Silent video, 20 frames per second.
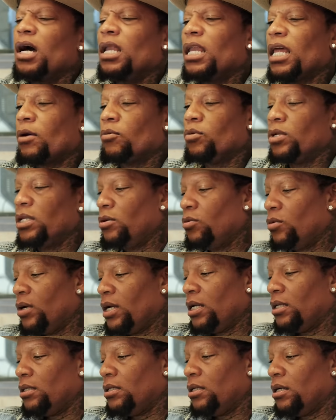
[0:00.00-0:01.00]
Like when he
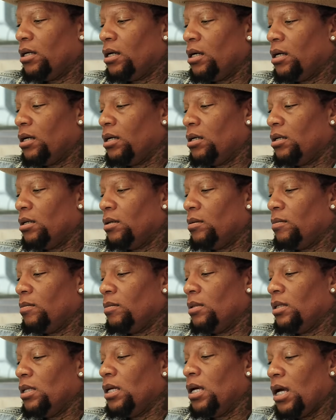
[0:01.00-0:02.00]
went, uh,
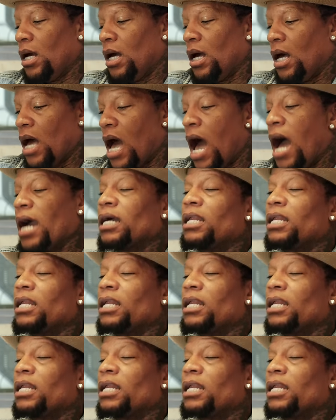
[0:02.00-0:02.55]
I